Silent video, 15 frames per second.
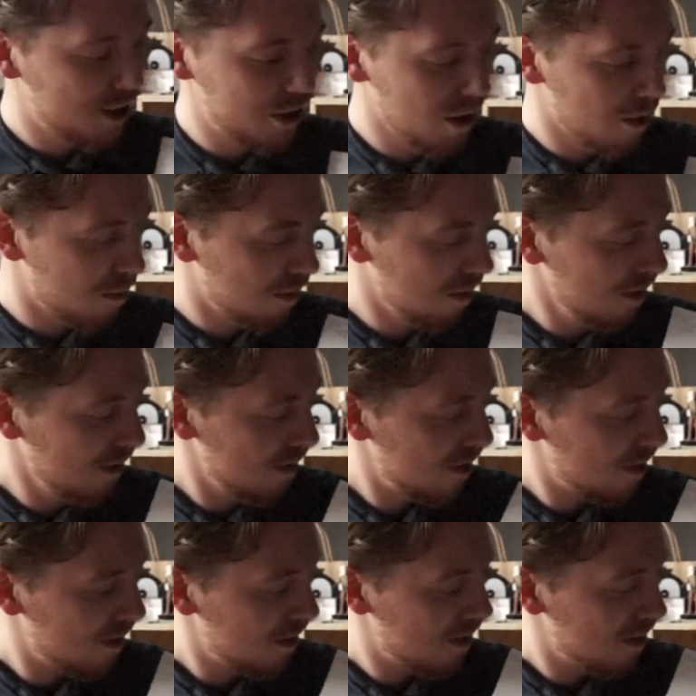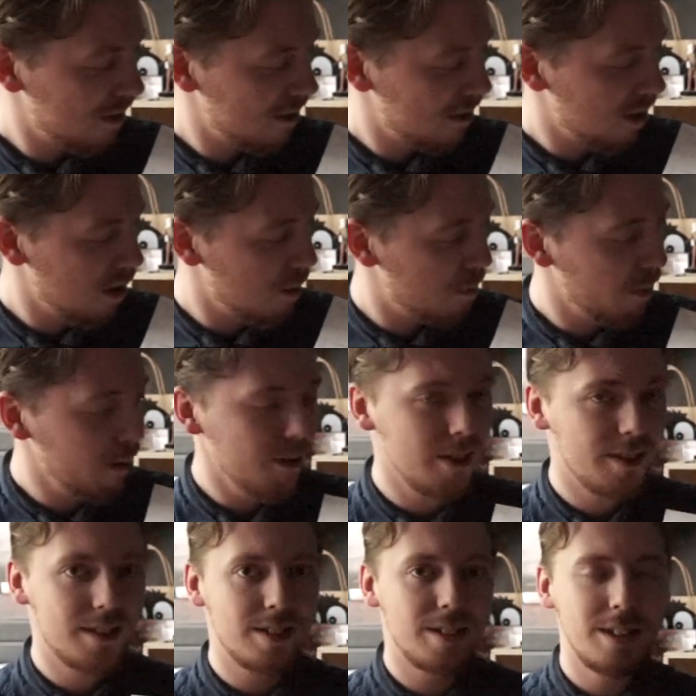shown, a
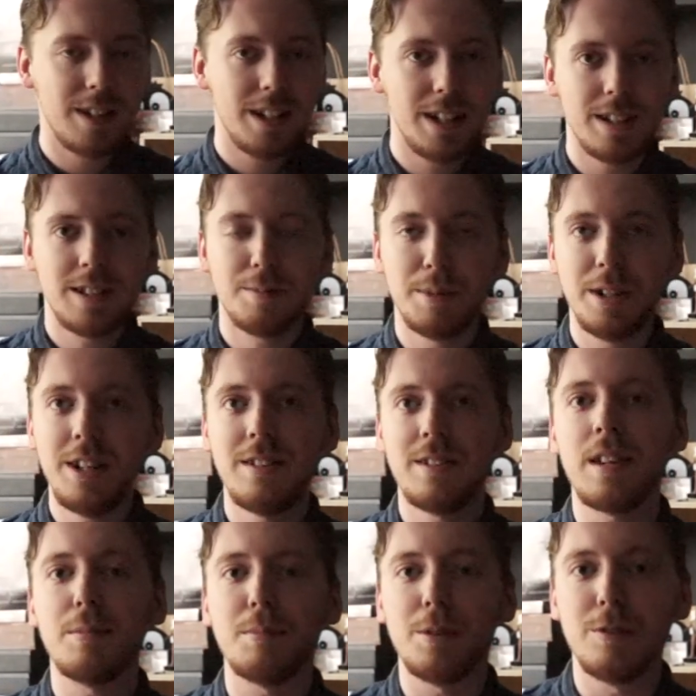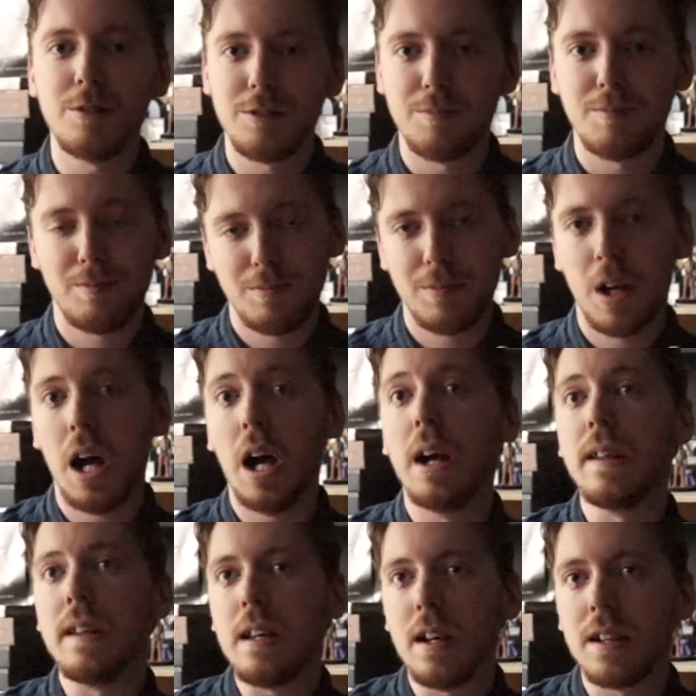bird is beneath them or
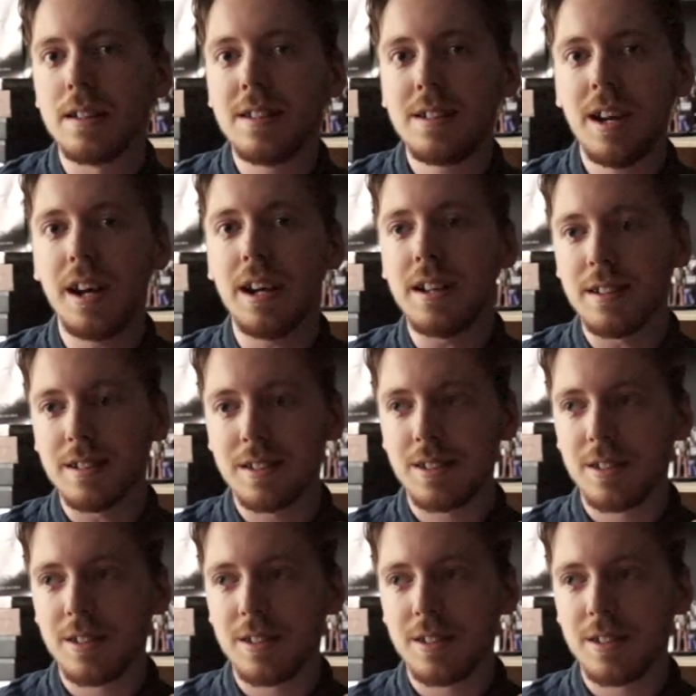on the other side.